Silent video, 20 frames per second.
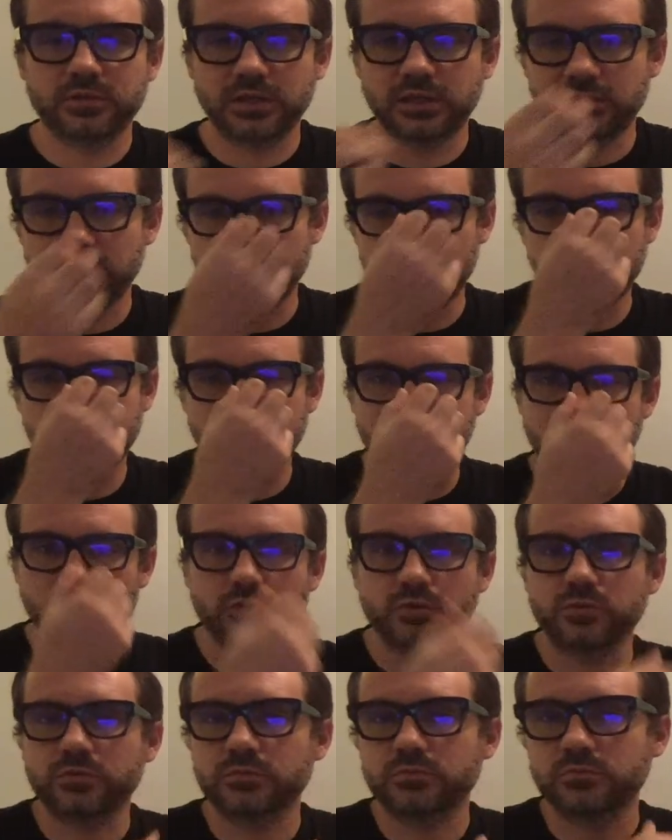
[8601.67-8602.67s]
And then he said,
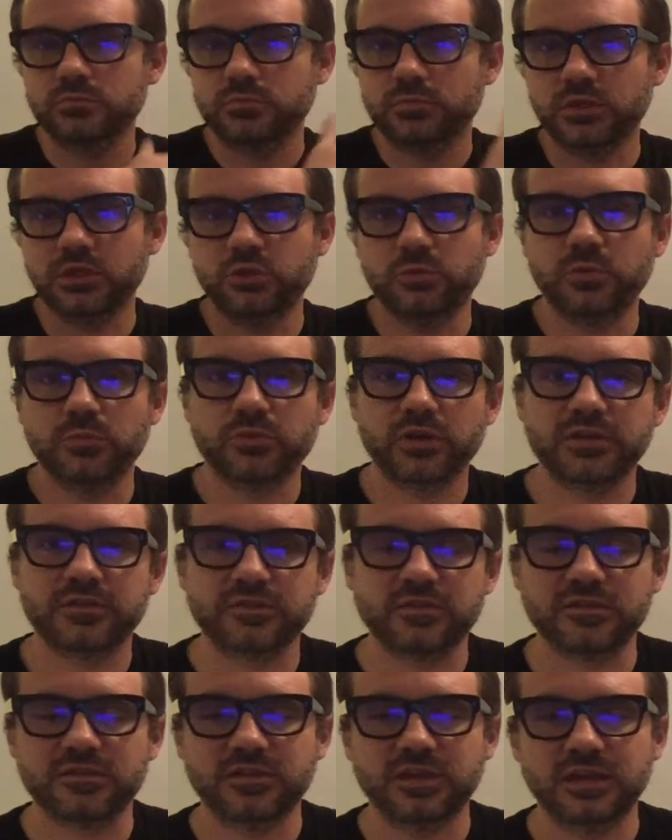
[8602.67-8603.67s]
oh, the human brain's the
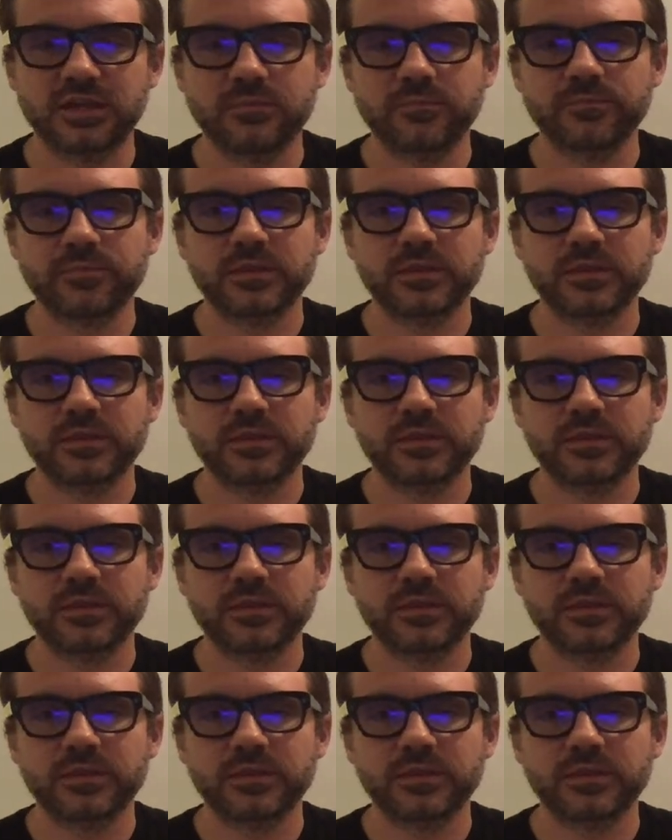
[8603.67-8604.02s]
same.